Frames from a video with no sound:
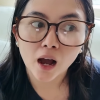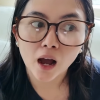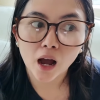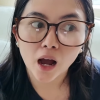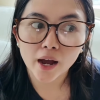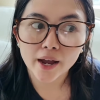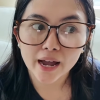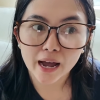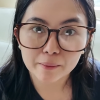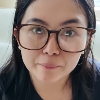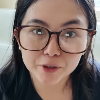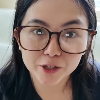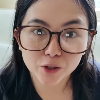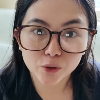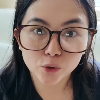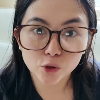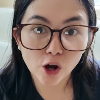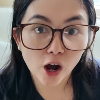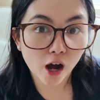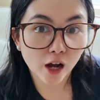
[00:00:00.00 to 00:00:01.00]
I am gonna
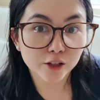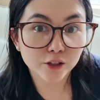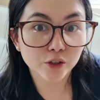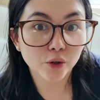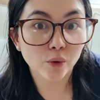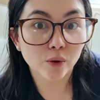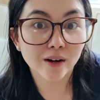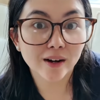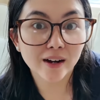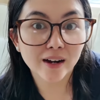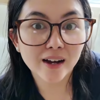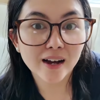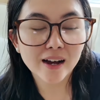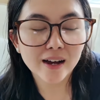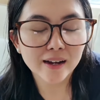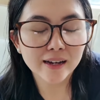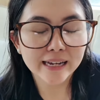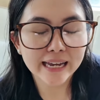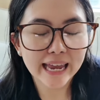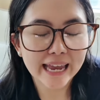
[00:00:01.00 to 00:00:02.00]
go to hot yoga.
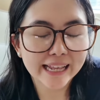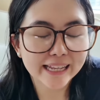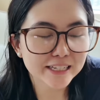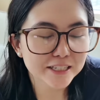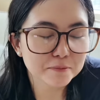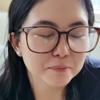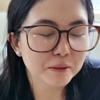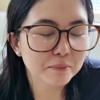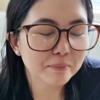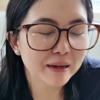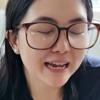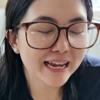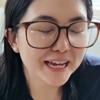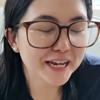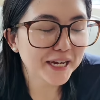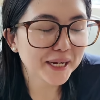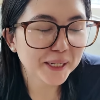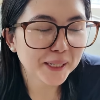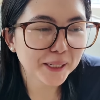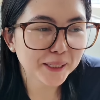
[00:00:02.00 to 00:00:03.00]
It has been my
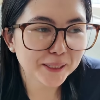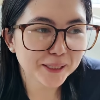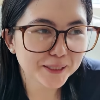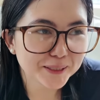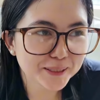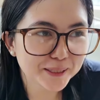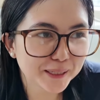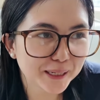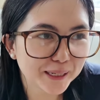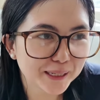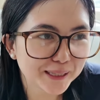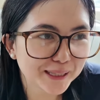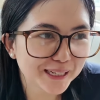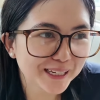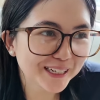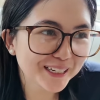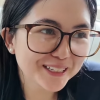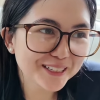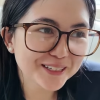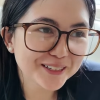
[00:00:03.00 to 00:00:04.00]
addiction lately.
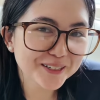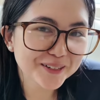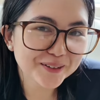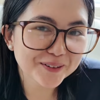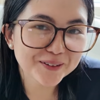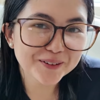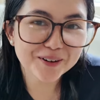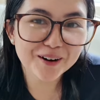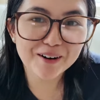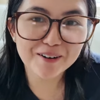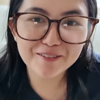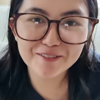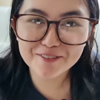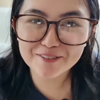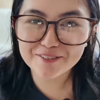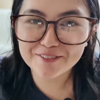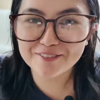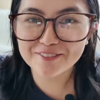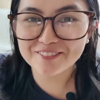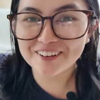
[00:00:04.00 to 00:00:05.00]
It is so
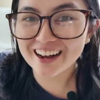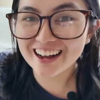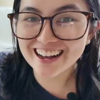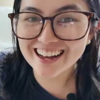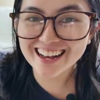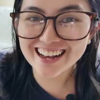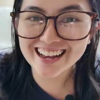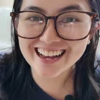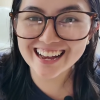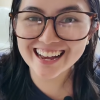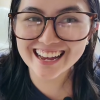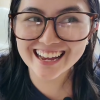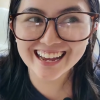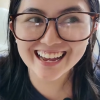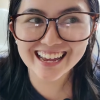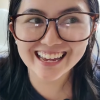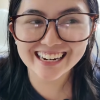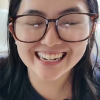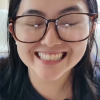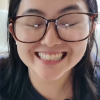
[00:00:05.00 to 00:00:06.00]

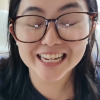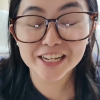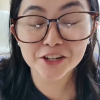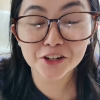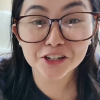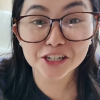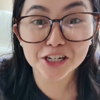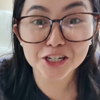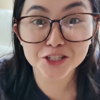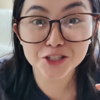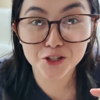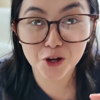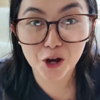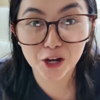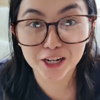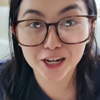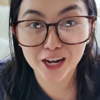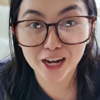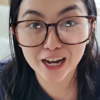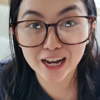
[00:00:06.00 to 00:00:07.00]
fun. It's like you're in a
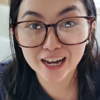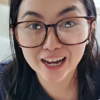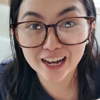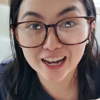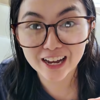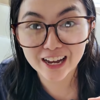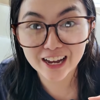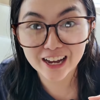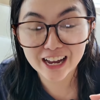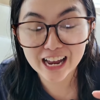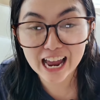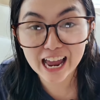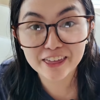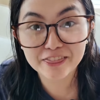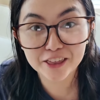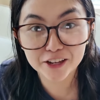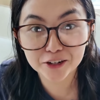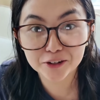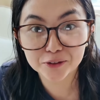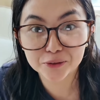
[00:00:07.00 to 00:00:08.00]
sauna and
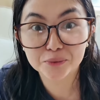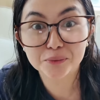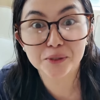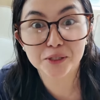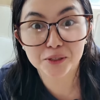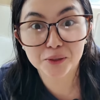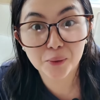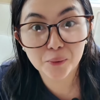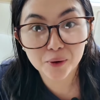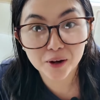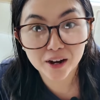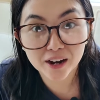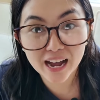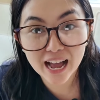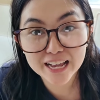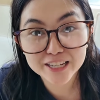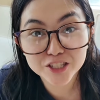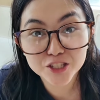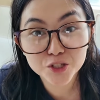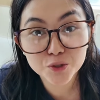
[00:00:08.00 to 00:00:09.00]
then you're doing yoga.
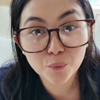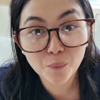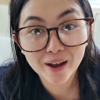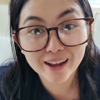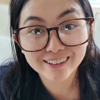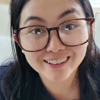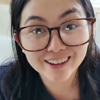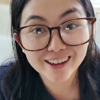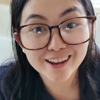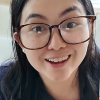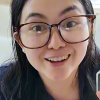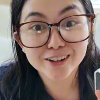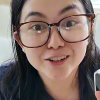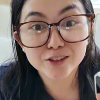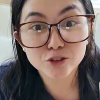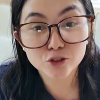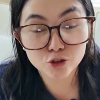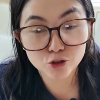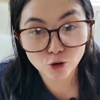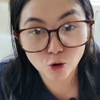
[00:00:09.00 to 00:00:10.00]
I sweat
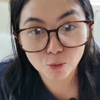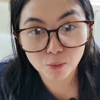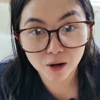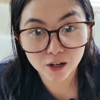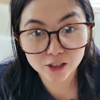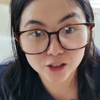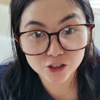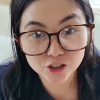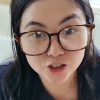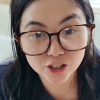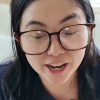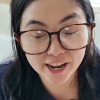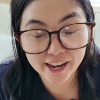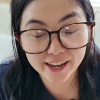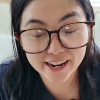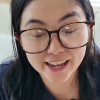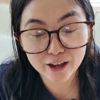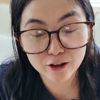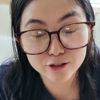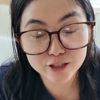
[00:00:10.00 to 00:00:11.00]
so much.
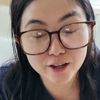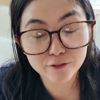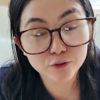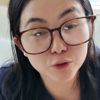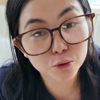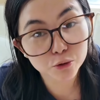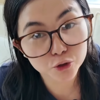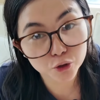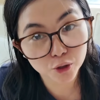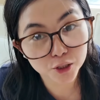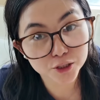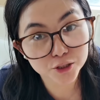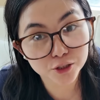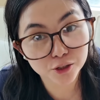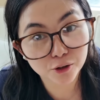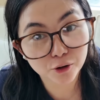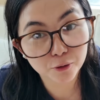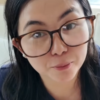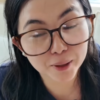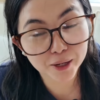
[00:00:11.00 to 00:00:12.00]
And I also have no choice to
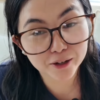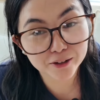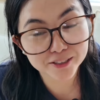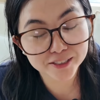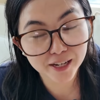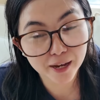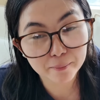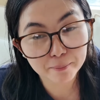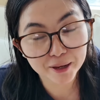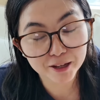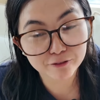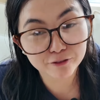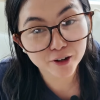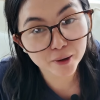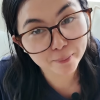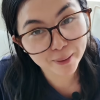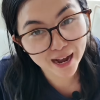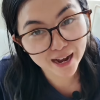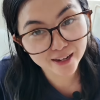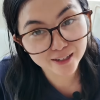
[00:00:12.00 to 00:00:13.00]
go because I paid for a
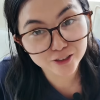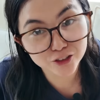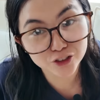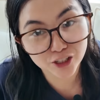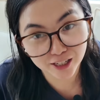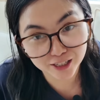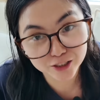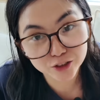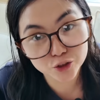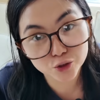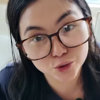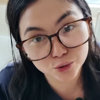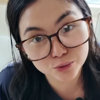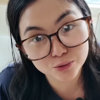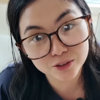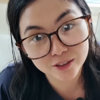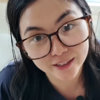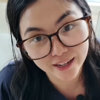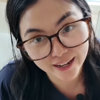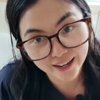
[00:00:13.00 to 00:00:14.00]
package that is due
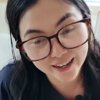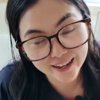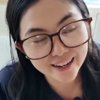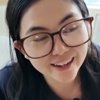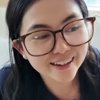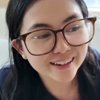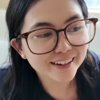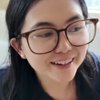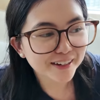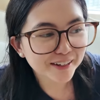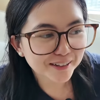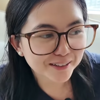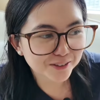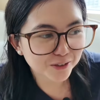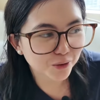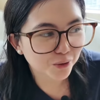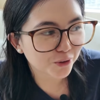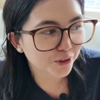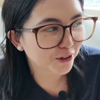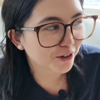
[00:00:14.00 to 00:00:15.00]
today.
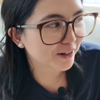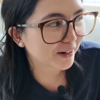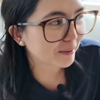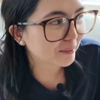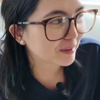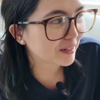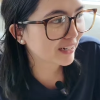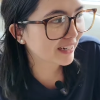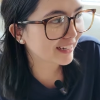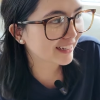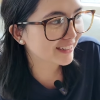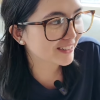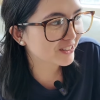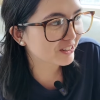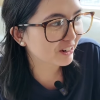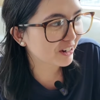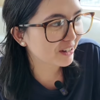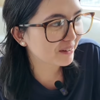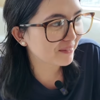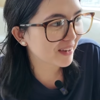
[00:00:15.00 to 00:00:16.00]
So yon, I'm gonna
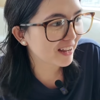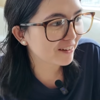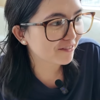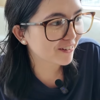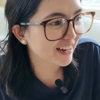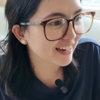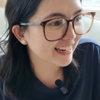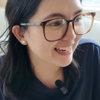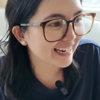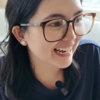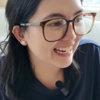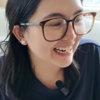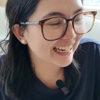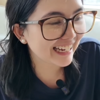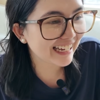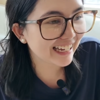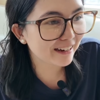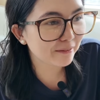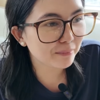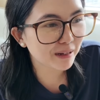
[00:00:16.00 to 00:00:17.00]
enjoy my Friday night
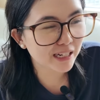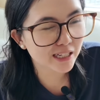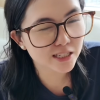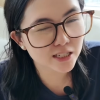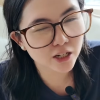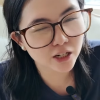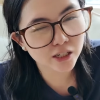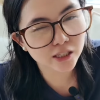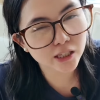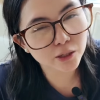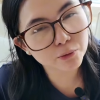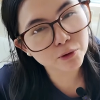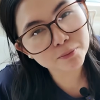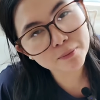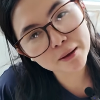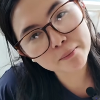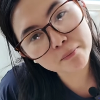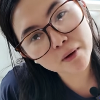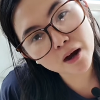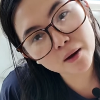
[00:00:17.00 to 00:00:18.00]
in. Millie's currently with
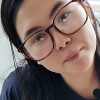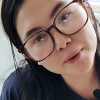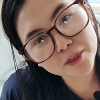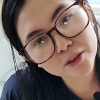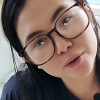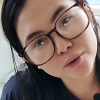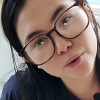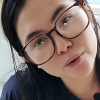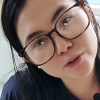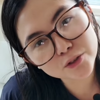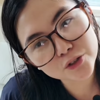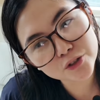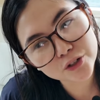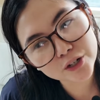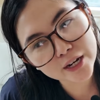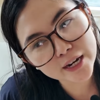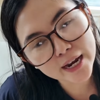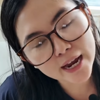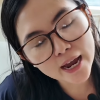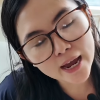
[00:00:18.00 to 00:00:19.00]
my mom in the grocery.